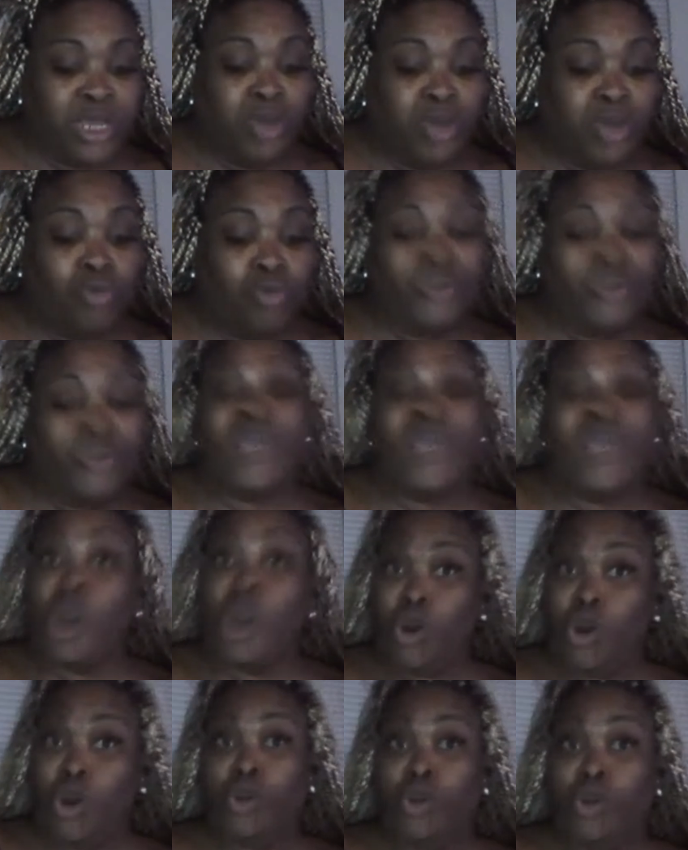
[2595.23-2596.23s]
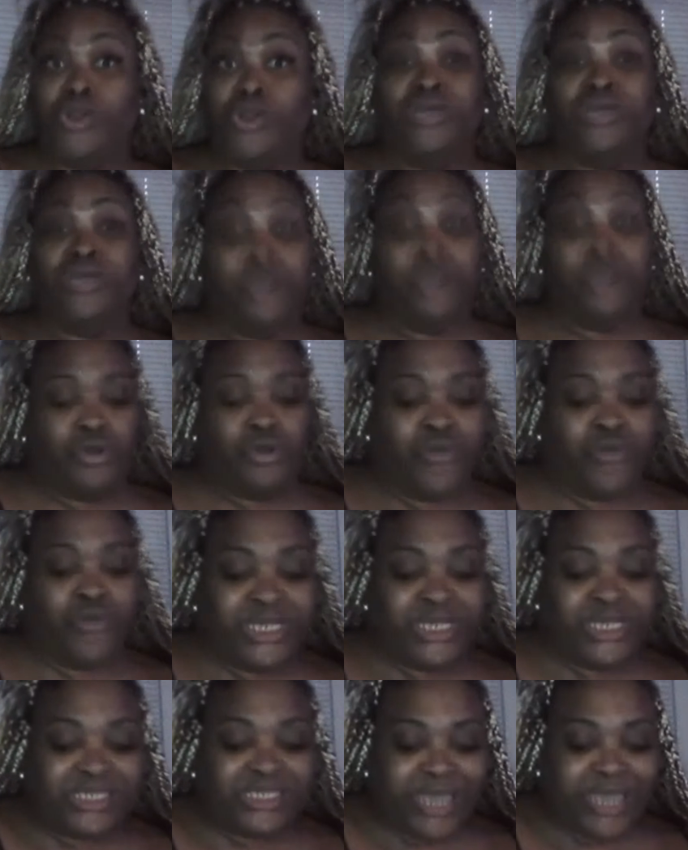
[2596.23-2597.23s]
We heard Chris
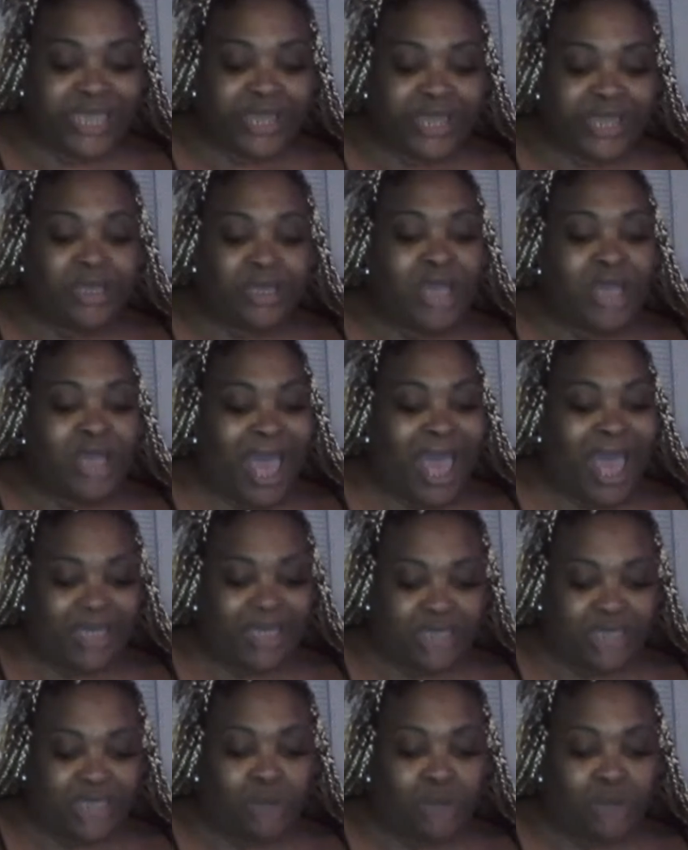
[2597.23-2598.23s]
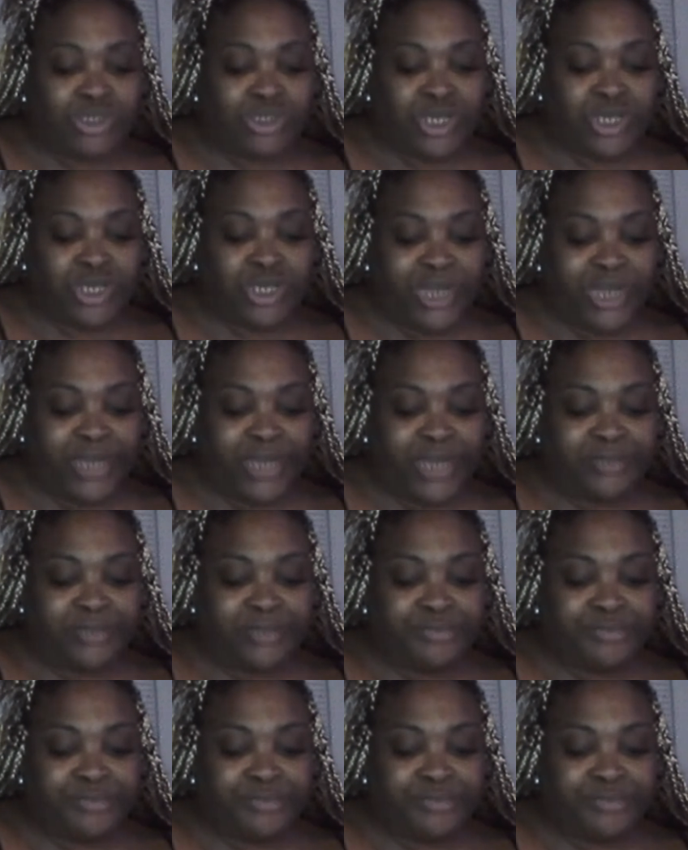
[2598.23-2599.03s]
say, I'll talk to you later.